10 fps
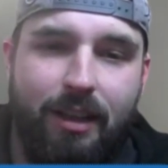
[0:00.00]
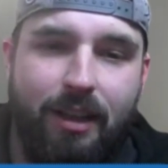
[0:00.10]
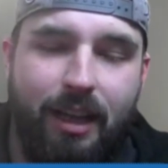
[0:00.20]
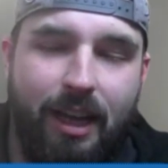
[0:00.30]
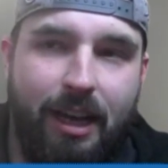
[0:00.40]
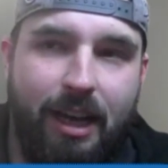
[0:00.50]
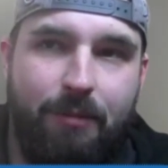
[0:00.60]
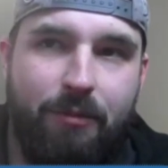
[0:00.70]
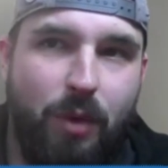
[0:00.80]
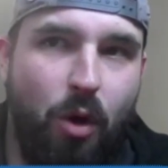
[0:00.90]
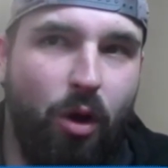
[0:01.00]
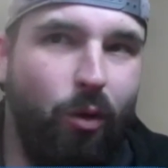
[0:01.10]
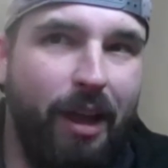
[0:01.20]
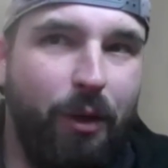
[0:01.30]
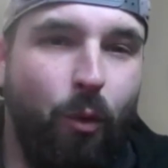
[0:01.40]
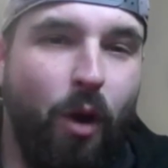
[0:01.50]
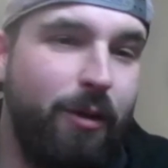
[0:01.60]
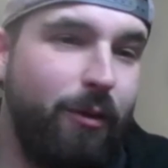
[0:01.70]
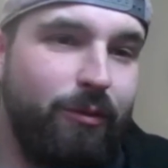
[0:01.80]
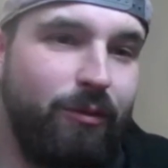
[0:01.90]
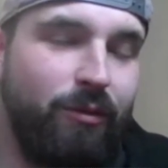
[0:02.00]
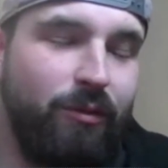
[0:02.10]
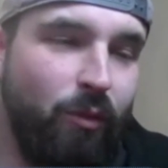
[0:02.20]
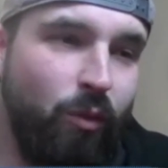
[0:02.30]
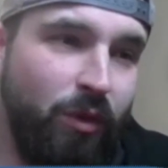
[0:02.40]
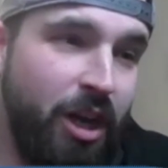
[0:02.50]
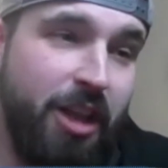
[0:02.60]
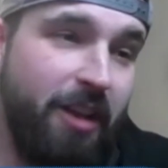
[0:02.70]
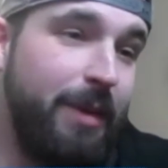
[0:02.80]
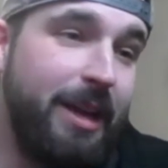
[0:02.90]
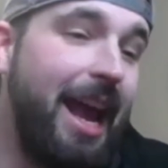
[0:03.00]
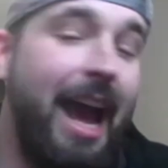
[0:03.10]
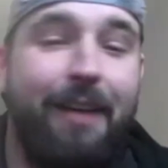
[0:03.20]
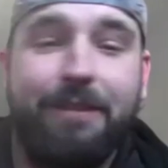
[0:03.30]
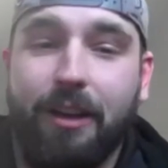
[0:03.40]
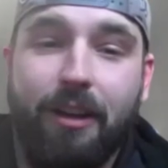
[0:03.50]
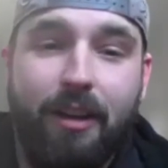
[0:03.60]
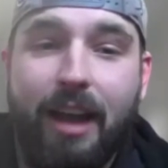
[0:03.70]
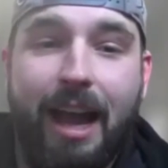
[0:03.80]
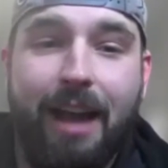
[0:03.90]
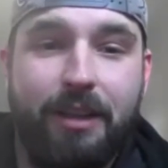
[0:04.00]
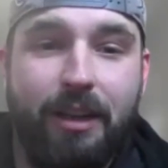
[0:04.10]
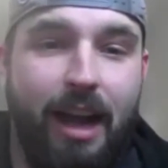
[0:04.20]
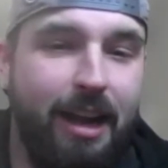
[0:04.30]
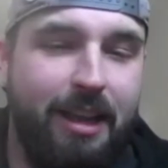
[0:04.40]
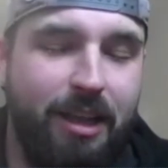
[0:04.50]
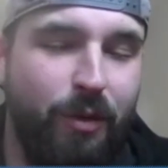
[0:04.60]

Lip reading: or like what could have been after hockey.